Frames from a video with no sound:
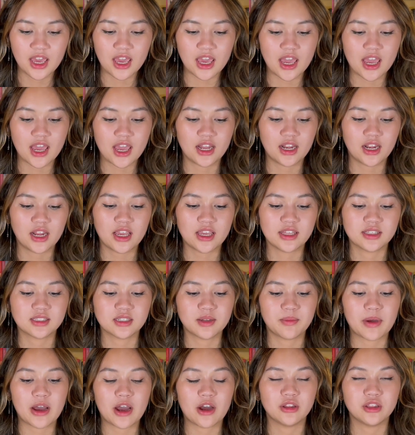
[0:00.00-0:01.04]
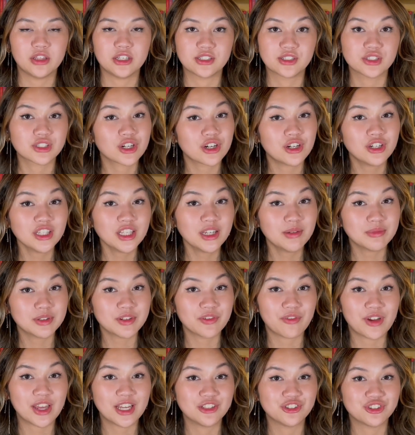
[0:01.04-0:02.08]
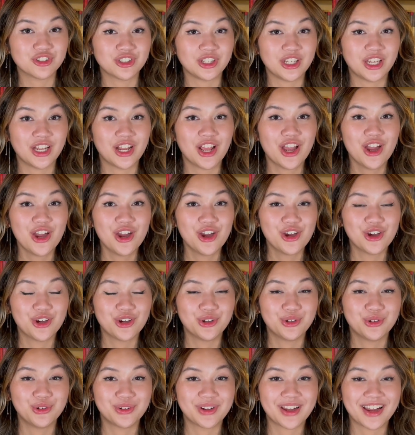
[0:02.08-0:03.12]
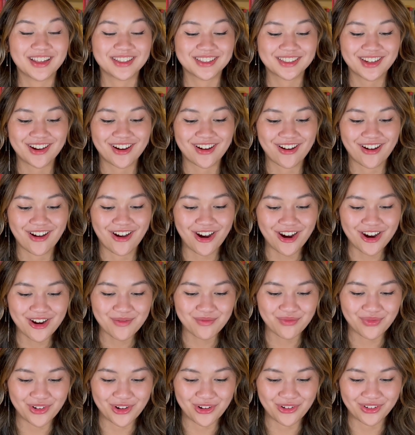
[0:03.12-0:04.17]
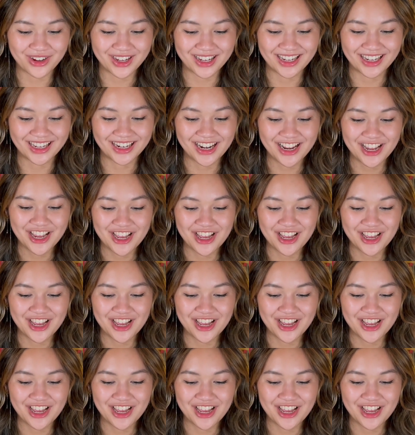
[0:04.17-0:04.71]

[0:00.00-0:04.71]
and it's about this girl named Evangeline who gets her heart broken